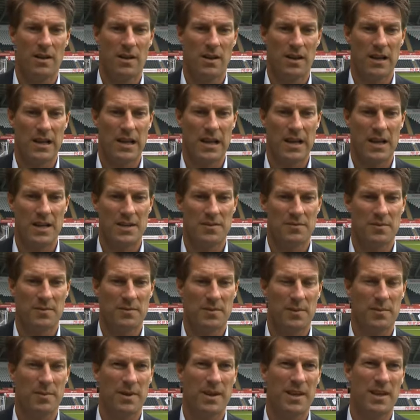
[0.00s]
guys from
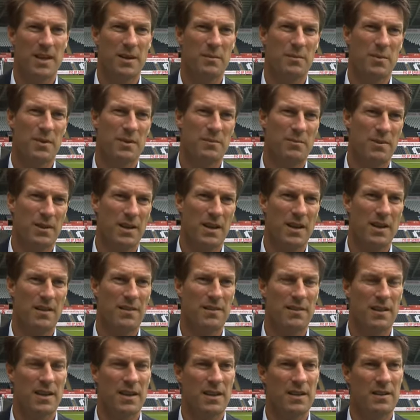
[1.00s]
the beginning, but I
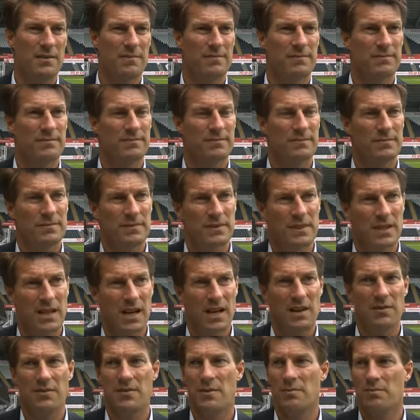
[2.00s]
think
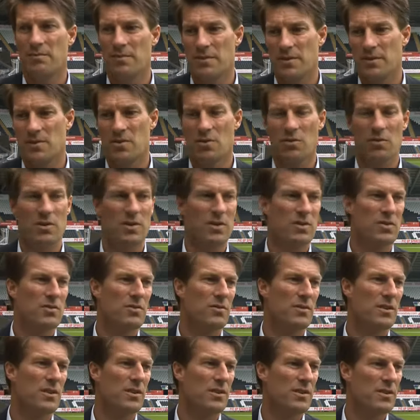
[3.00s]
after talking
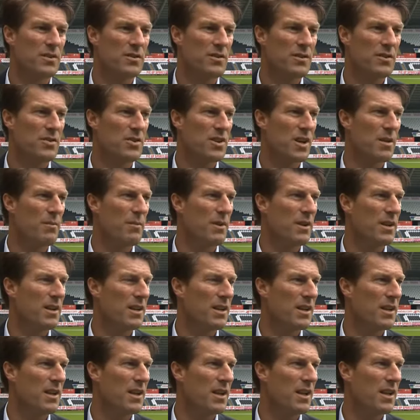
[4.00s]
to the chairman
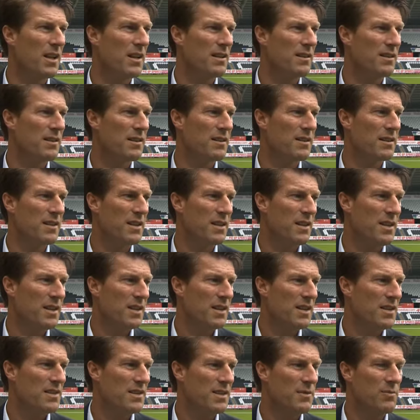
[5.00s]
here and
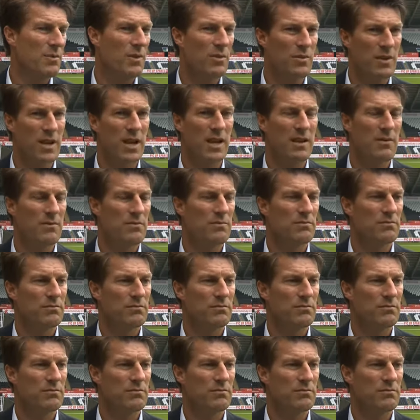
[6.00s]
said, okay.